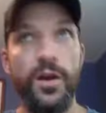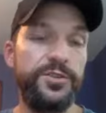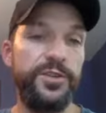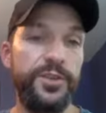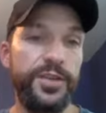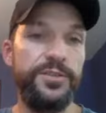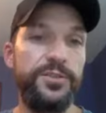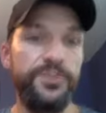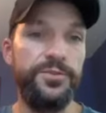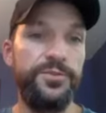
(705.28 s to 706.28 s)
you're looking
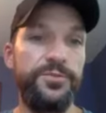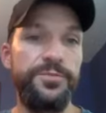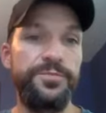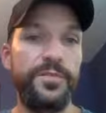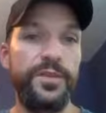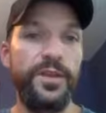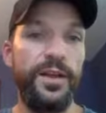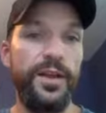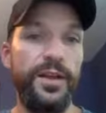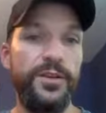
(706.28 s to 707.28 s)
to
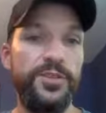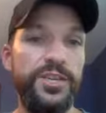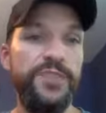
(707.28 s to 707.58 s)
achieve